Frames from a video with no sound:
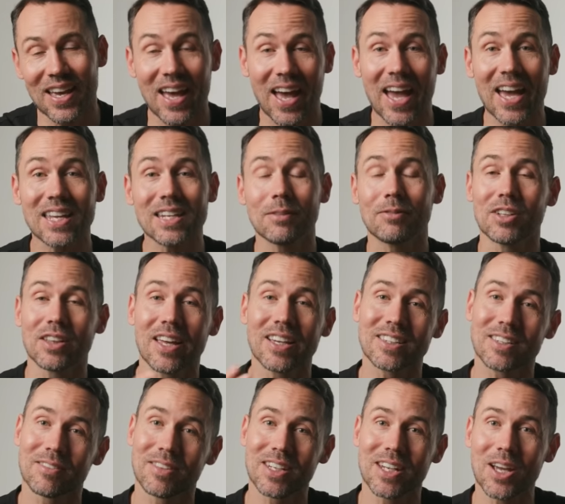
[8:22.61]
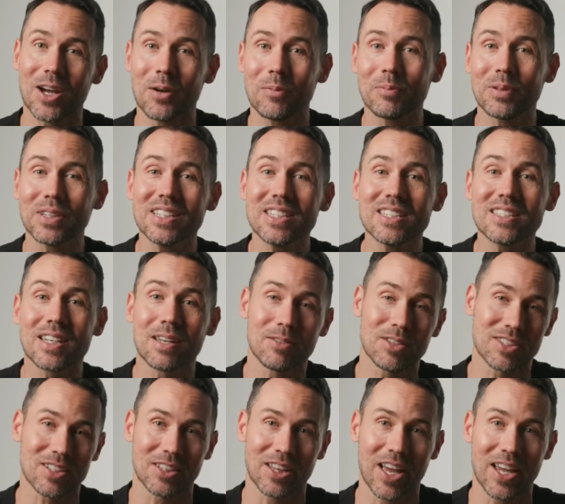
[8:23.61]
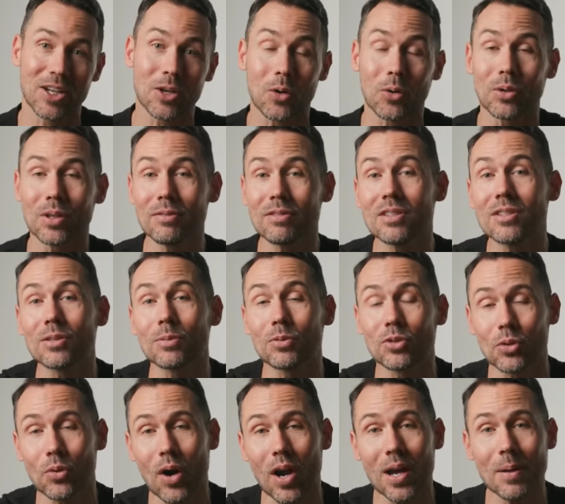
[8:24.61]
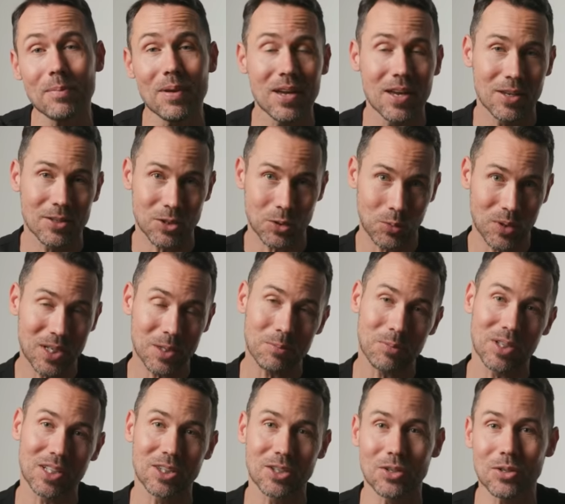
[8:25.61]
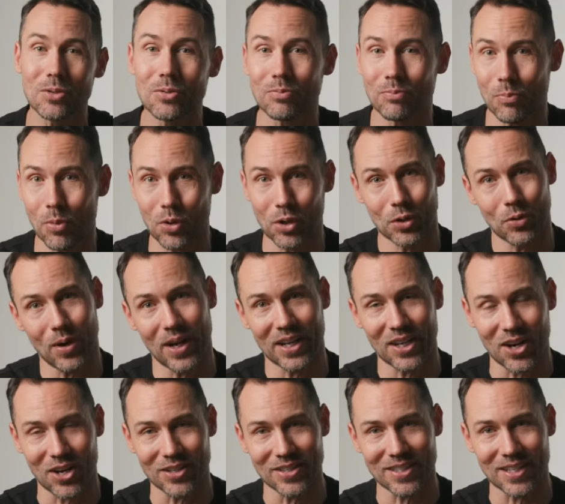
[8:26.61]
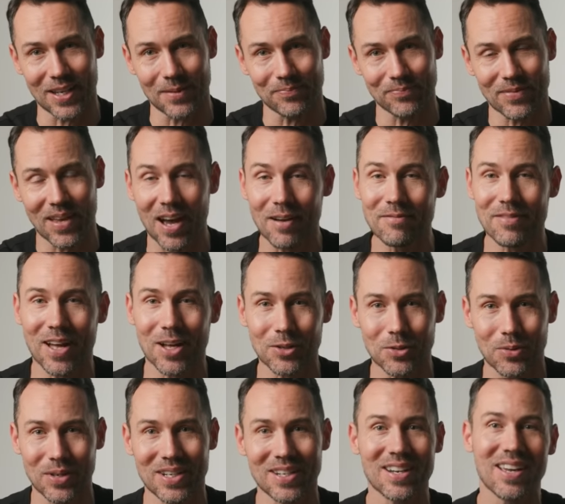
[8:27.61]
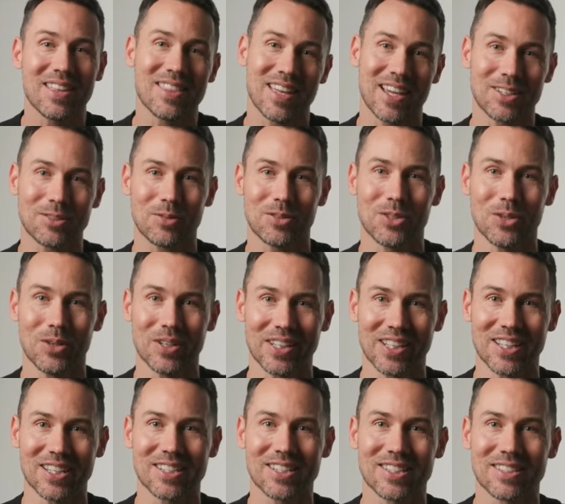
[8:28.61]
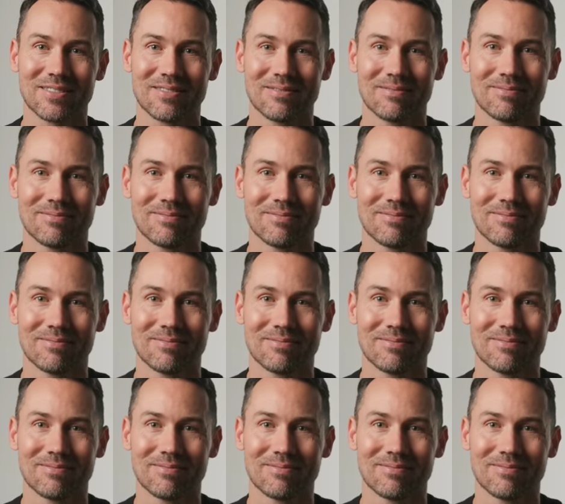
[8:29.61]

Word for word: And if you like the video, please give us a like or even subscribe so we can bring you more great content. I'm Val Quinn, thanks for joining us.